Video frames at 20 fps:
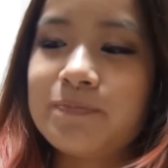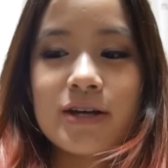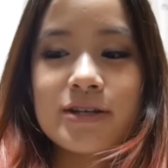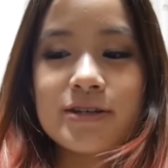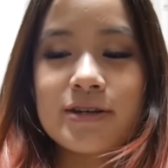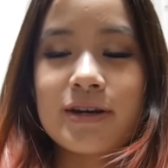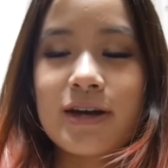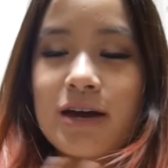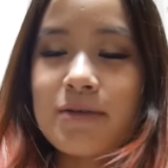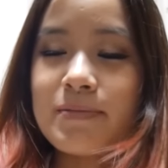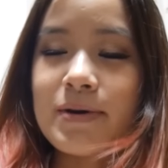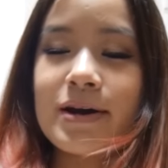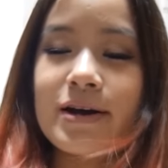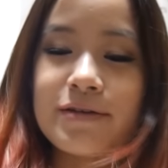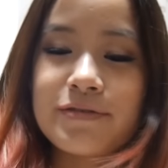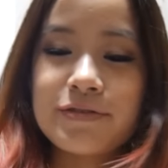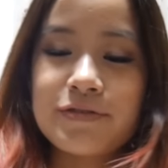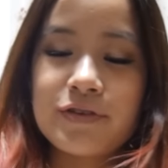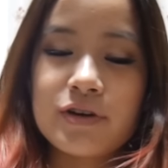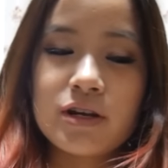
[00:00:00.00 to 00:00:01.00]
So I came back
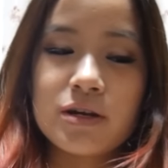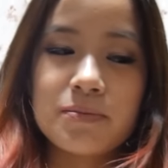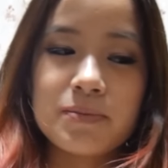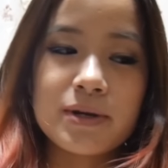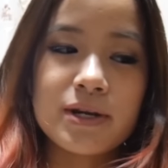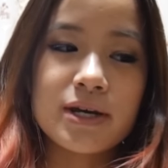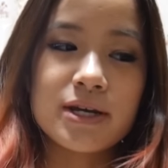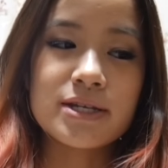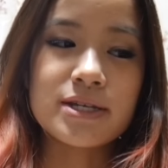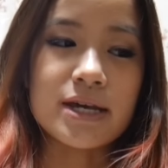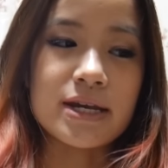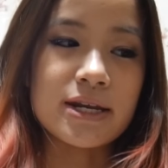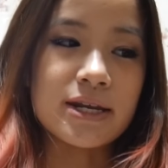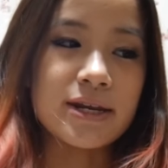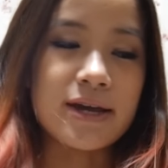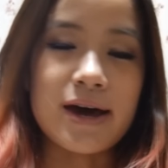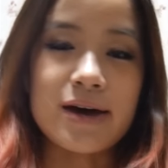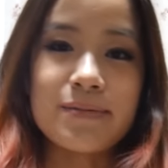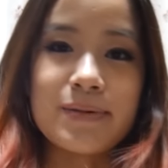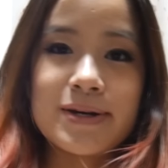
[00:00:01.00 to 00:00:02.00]
after 30 minutes, and then
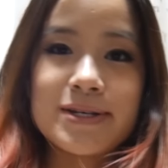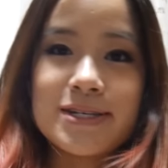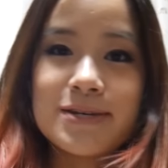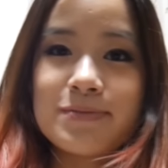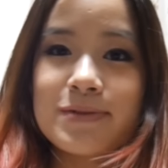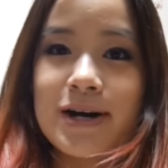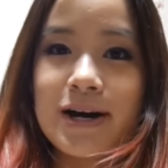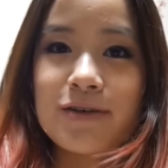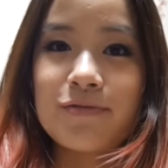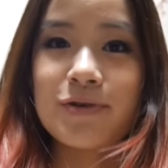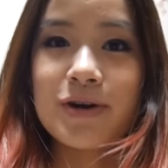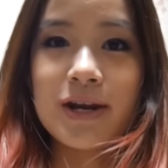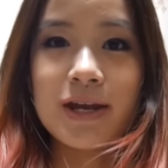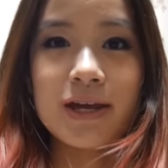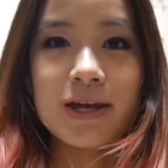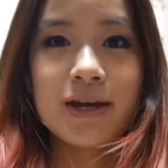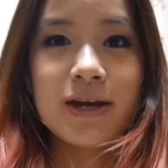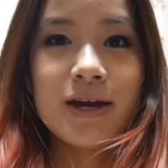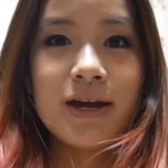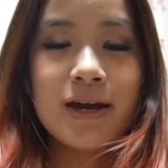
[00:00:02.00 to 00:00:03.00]
they had my SIM card
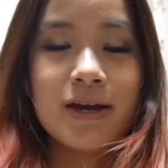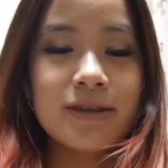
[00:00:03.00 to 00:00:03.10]
ready.